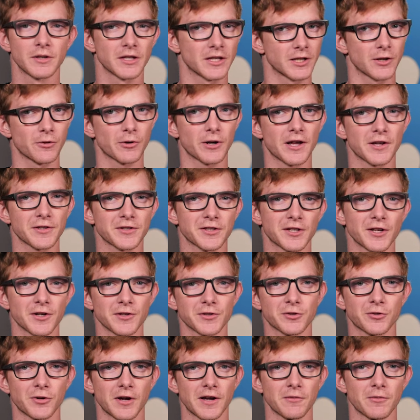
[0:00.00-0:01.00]
But you know what else
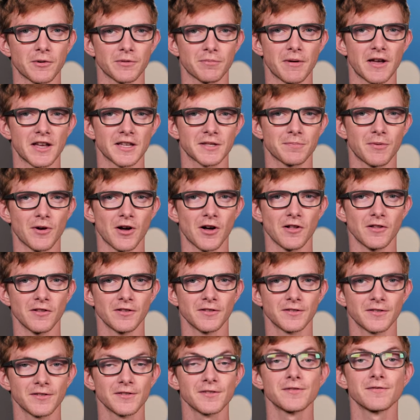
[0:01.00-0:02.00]
goes great with baseball?
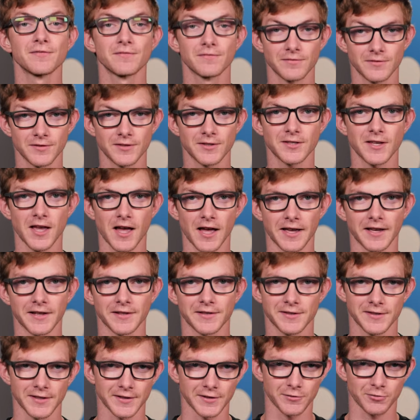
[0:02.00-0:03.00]

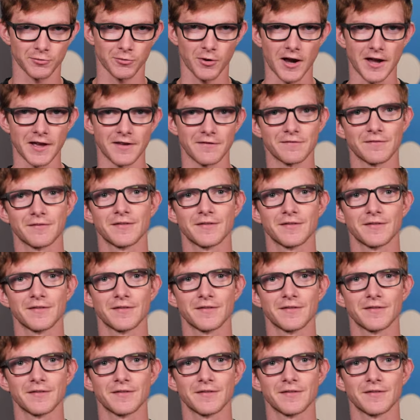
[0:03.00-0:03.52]
Science, that's right.